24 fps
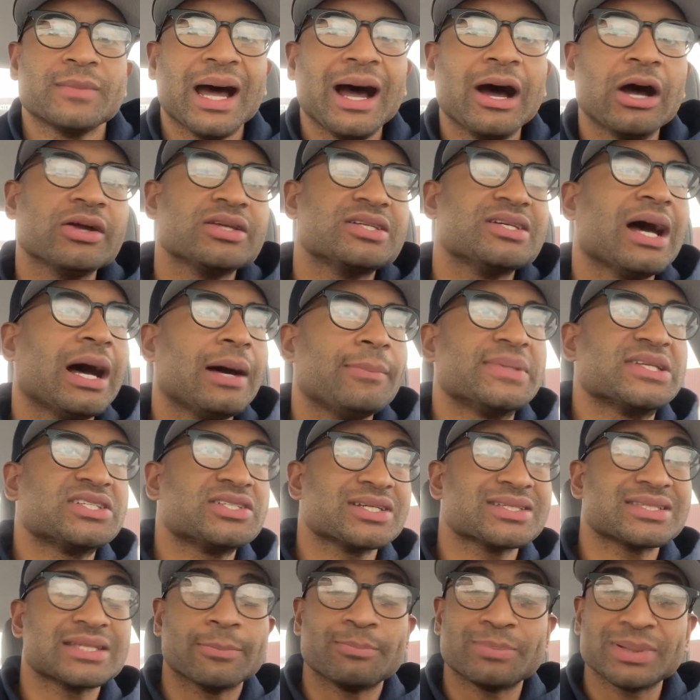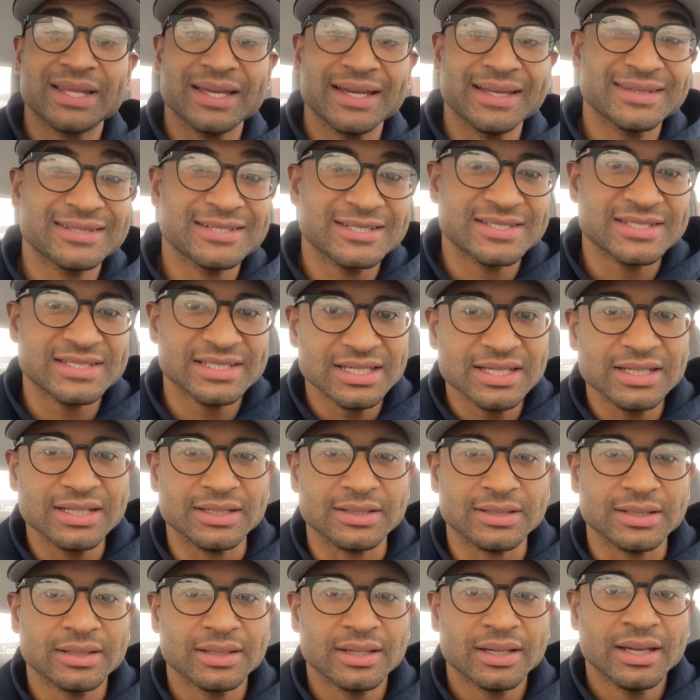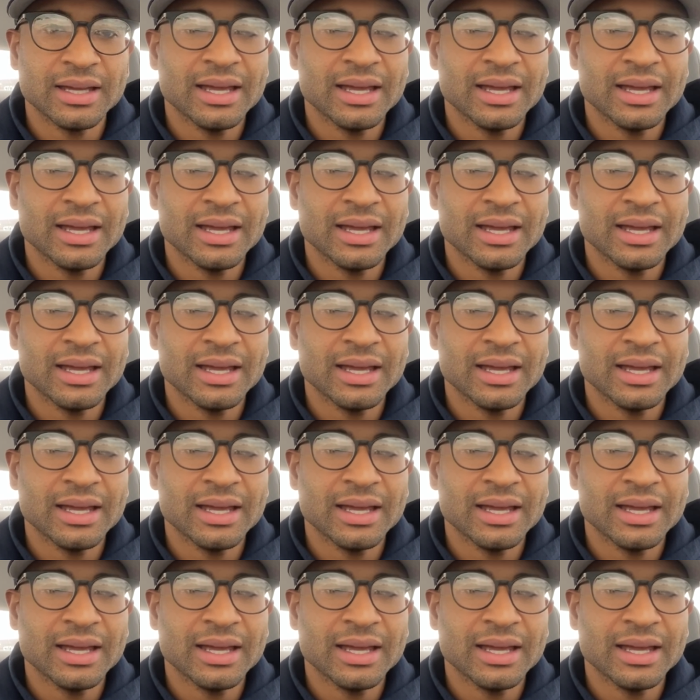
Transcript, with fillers: Our job is just to plant the seed.